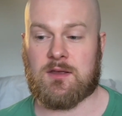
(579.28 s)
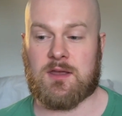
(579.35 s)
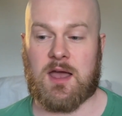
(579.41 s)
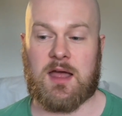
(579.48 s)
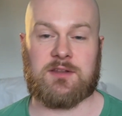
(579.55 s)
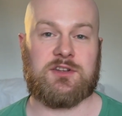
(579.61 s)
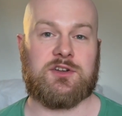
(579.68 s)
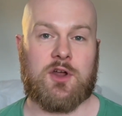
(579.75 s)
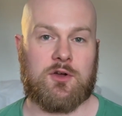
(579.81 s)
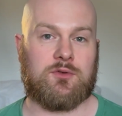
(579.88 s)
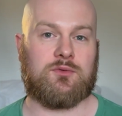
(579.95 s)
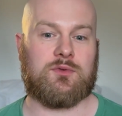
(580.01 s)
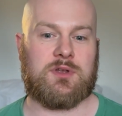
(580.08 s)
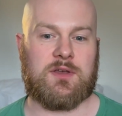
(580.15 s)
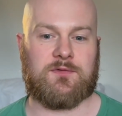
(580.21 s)
And, you
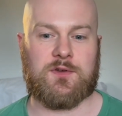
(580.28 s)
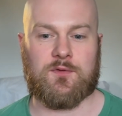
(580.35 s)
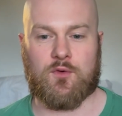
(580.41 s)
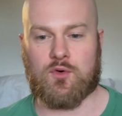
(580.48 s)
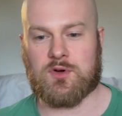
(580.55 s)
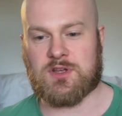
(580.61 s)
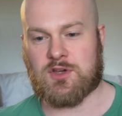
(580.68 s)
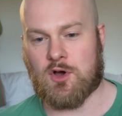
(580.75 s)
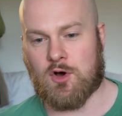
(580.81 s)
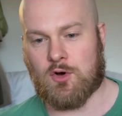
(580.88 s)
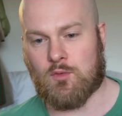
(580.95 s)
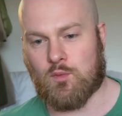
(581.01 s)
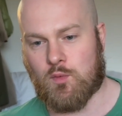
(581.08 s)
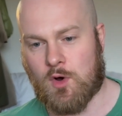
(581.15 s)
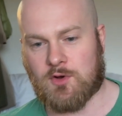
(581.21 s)
know, if you've already got
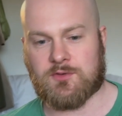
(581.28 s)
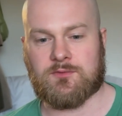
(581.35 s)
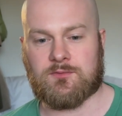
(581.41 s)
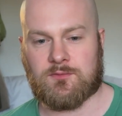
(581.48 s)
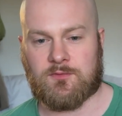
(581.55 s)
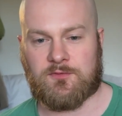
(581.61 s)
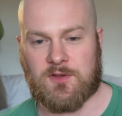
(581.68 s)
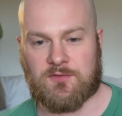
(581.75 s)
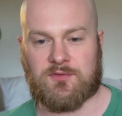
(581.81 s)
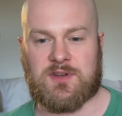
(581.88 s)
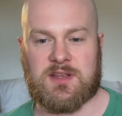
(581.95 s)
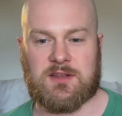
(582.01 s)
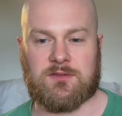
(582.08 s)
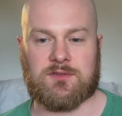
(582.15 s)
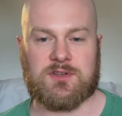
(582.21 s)

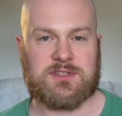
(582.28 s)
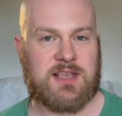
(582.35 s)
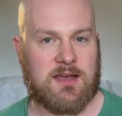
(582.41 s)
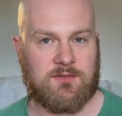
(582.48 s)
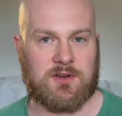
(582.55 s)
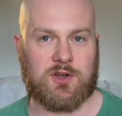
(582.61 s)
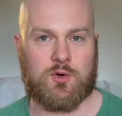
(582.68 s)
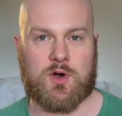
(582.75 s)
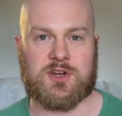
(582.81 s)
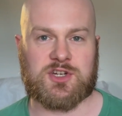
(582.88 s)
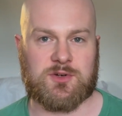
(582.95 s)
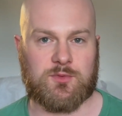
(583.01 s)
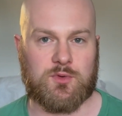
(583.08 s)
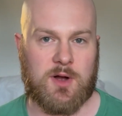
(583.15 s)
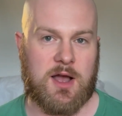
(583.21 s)
1-15 that's having
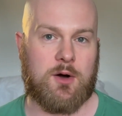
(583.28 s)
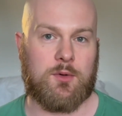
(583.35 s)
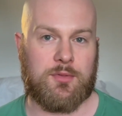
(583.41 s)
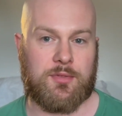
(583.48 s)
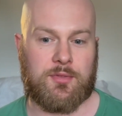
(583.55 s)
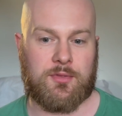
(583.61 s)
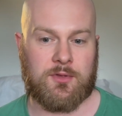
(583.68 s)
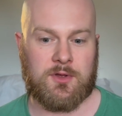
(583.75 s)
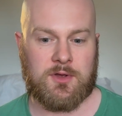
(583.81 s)
questionable health